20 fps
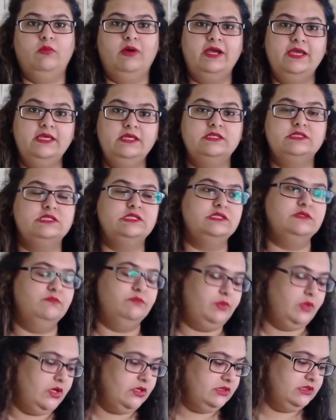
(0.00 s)
Why is it
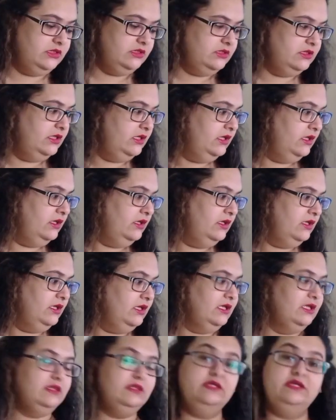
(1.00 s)
important
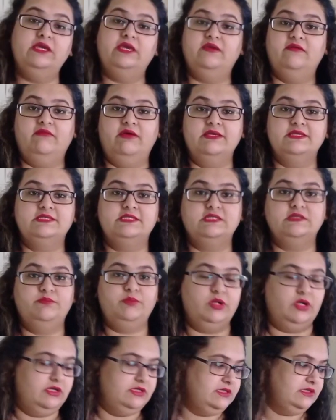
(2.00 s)
in the
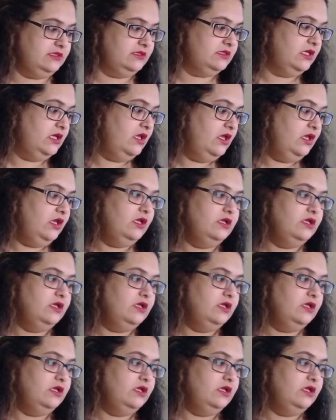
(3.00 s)
KYC process?